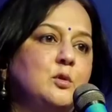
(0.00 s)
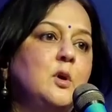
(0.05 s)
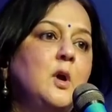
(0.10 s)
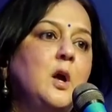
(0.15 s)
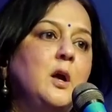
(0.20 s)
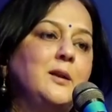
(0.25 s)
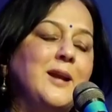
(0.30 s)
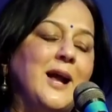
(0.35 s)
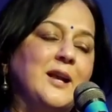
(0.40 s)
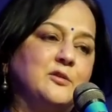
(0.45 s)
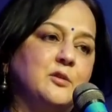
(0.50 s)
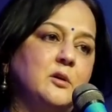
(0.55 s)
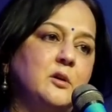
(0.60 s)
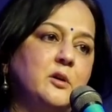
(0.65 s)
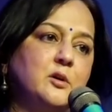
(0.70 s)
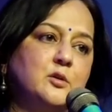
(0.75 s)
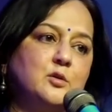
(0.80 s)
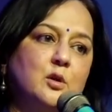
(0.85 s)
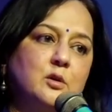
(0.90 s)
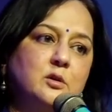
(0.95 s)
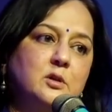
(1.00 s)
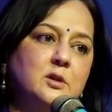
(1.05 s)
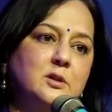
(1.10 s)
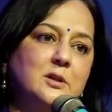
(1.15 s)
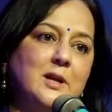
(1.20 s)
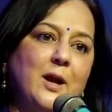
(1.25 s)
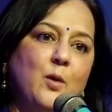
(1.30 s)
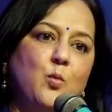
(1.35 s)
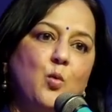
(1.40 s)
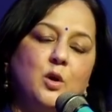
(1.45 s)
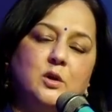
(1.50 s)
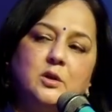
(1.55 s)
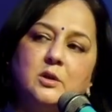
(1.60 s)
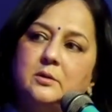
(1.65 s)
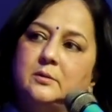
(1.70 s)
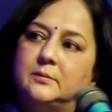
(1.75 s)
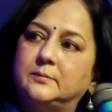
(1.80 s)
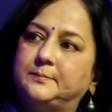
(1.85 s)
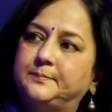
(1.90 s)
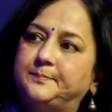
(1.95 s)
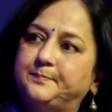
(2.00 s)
to natural resources like water.